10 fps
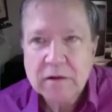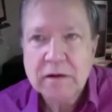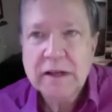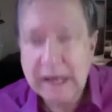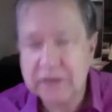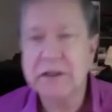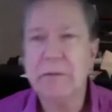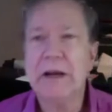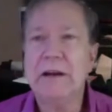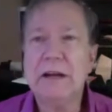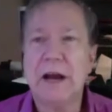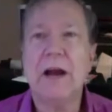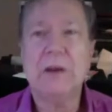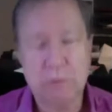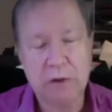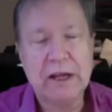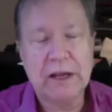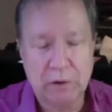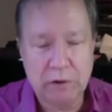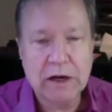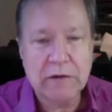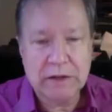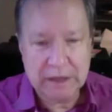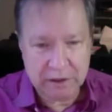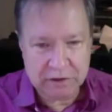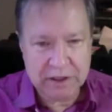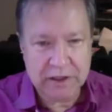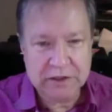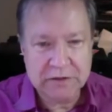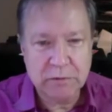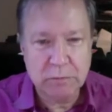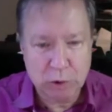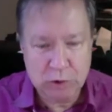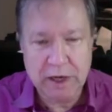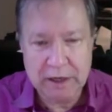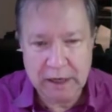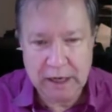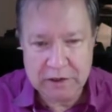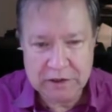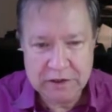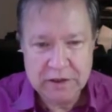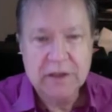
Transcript: Yes, I mean, yeah, I do it with a kiln and everything else. Yes, with bullseye glass.